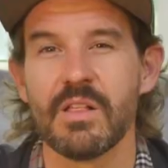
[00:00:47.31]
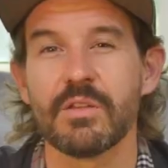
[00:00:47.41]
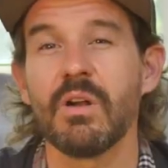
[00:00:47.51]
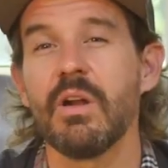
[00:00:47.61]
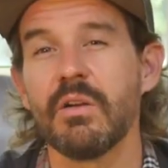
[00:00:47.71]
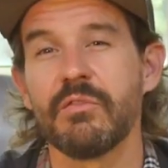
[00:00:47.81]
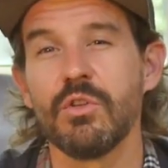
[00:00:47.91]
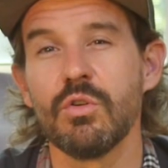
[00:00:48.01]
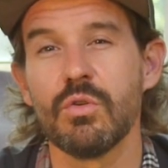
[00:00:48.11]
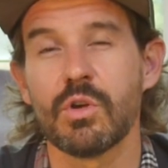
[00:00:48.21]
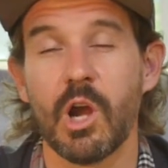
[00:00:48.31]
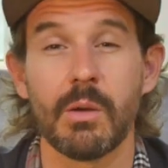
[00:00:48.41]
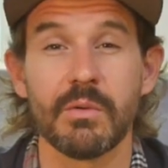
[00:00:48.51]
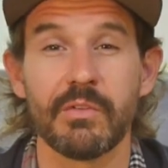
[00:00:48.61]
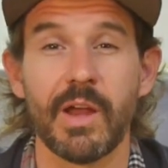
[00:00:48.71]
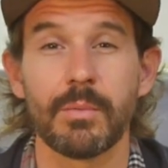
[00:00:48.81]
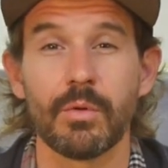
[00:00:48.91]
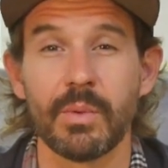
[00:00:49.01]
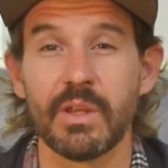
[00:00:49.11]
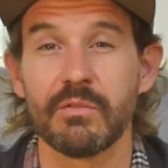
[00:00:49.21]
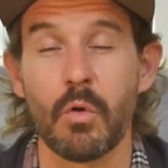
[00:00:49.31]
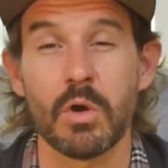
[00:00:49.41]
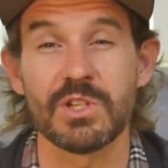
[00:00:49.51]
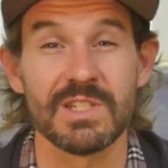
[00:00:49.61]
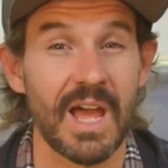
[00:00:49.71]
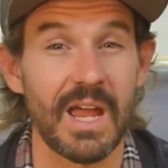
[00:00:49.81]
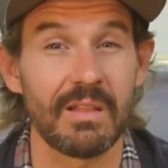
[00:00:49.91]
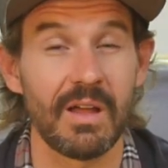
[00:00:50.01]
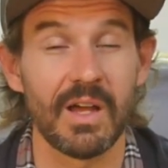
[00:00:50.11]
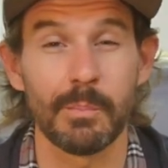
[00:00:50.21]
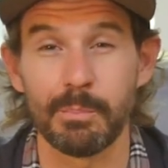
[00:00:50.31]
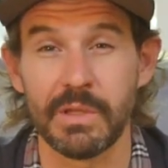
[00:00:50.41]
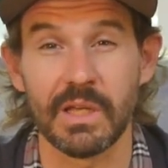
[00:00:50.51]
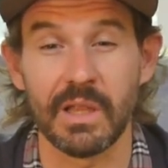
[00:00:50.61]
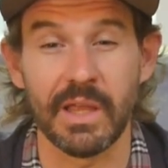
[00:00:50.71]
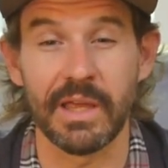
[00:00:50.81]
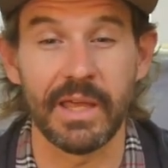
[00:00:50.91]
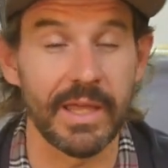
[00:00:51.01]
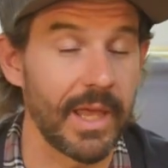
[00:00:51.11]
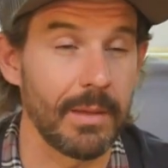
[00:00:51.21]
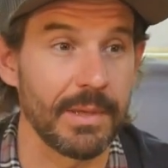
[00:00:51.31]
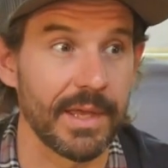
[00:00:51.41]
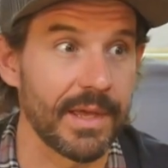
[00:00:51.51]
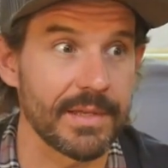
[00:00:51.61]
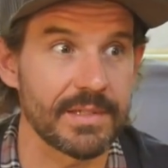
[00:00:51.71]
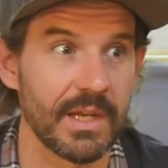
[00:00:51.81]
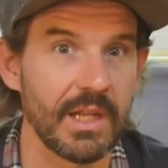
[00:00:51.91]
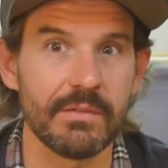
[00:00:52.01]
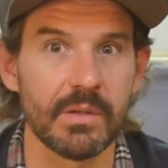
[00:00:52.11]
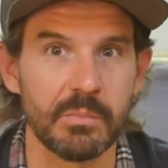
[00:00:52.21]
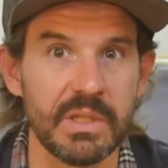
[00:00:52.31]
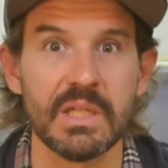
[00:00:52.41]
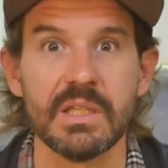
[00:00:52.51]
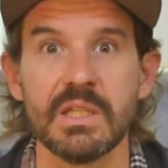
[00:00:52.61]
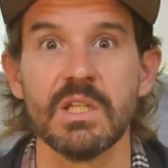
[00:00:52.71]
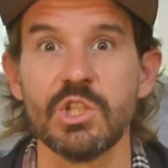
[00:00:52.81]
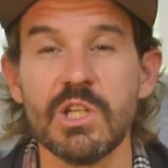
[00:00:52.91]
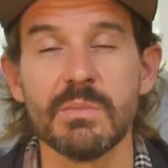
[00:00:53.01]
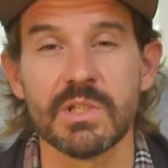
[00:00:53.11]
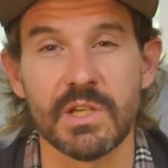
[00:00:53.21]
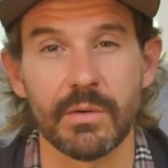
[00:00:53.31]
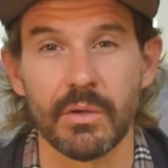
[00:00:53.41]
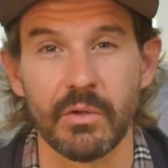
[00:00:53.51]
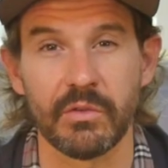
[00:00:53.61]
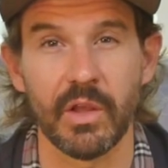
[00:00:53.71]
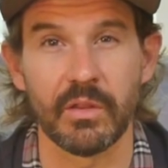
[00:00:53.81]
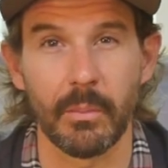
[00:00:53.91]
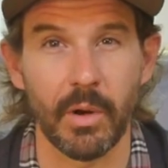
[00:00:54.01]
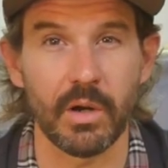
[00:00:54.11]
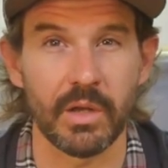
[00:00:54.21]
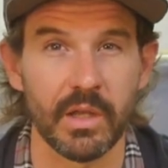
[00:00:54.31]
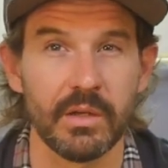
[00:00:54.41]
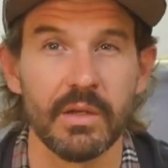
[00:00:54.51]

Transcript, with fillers: There are a few carbon fiber reinforced nylon, PLA, ABS, and even PETG materials on the market.